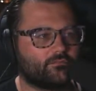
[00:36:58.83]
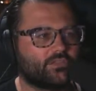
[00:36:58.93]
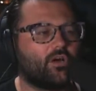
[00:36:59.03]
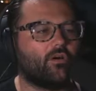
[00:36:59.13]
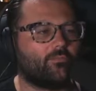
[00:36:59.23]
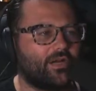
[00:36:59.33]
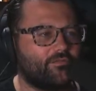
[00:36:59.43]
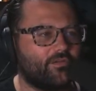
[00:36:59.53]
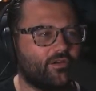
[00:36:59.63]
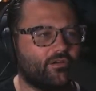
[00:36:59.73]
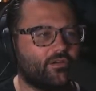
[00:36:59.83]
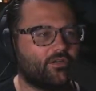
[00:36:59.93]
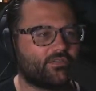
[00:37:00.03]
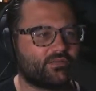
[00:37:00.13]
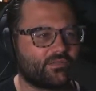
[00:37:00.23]
Oh, my fear, you
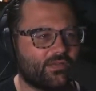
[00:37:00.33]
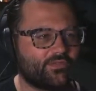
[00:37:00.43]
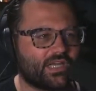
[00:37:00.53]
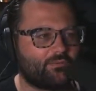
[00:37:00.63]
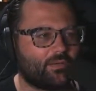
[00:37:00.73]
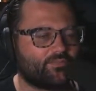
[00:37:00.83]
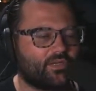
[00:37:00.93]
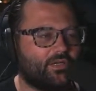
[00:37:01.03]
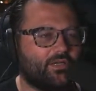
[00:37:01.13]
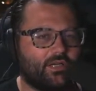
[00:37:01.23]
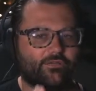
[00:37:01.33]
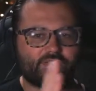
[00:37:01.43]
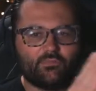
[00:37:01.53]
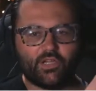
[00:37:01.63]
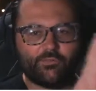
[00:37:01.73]
know, sometimes you come up and there's
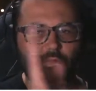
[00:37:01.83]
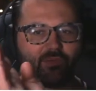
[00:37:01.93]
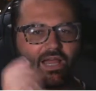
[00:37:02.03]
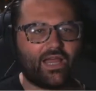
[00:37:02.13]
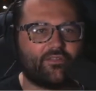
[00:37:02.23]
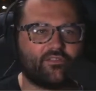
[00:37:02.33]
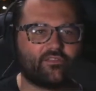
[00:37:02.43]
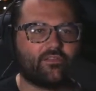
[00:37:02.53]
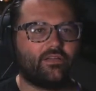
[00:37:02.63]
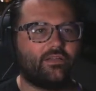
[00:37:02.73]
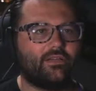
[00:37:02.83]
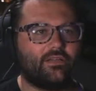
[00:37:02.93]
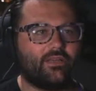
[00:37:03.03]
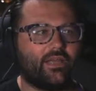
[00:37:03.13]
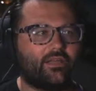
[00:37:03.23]
multiple paths.
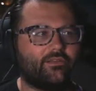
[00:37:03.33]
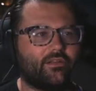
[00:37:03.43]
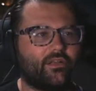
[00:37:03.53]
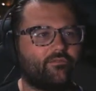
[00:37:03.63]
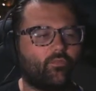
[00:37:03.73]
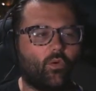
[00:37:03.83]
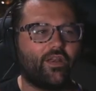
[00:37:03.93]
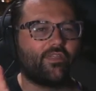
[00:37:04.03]
And if one of the